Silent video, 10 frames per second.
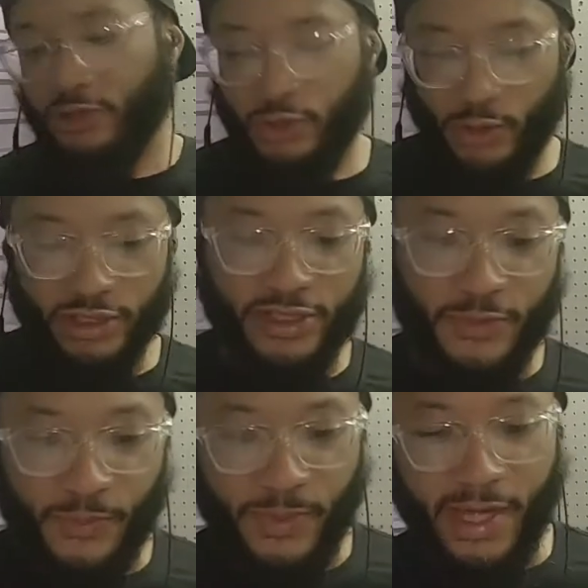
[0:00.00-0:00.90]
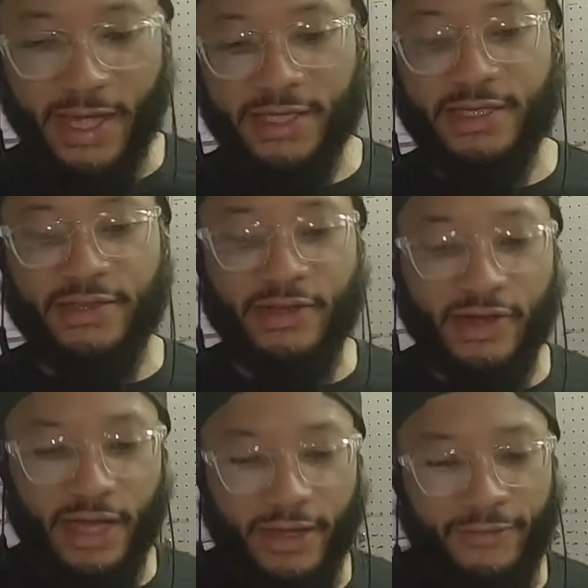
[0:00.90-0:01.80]
torque specs,
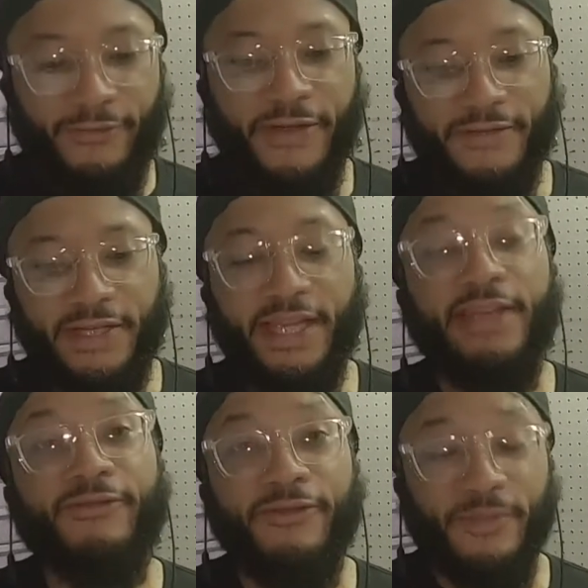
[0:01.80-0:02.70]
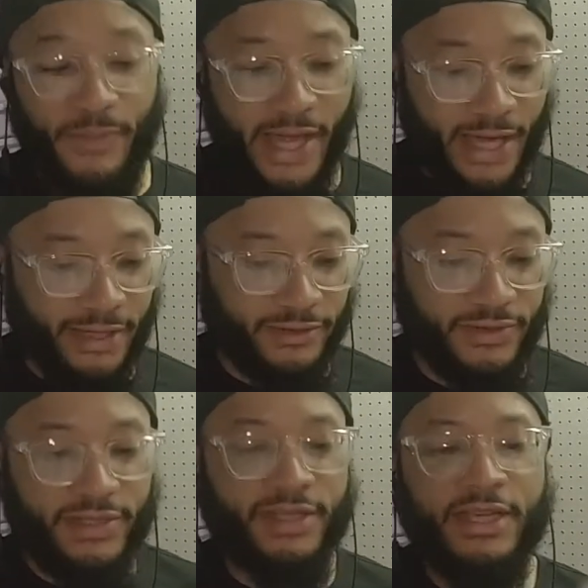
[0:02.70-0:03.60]
they're 15
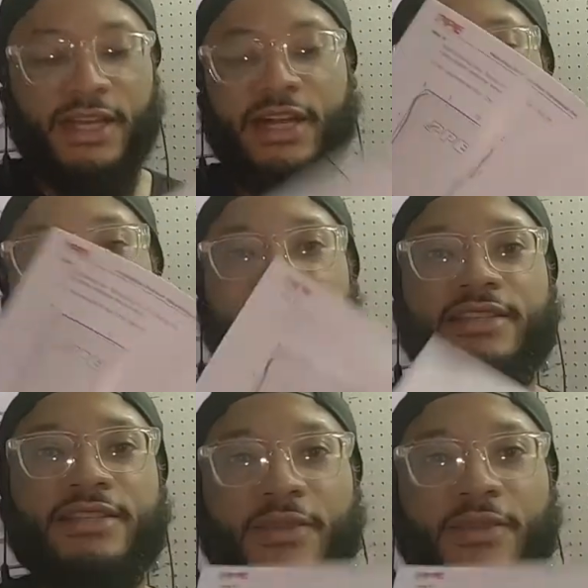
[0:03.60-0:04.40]
foot-pounds. This is